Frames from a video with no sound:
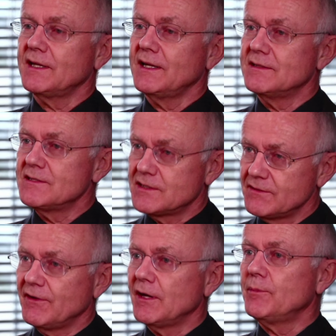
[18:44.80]
to
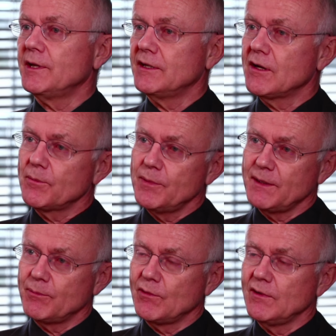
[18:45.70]
actually
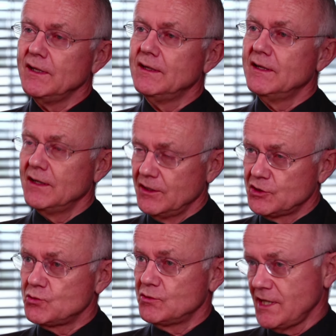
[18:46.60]
participate
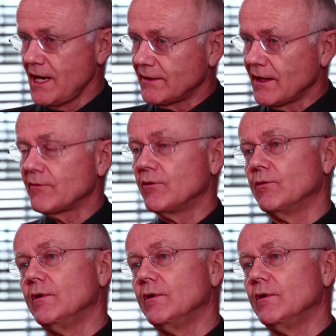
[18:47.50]
in developing young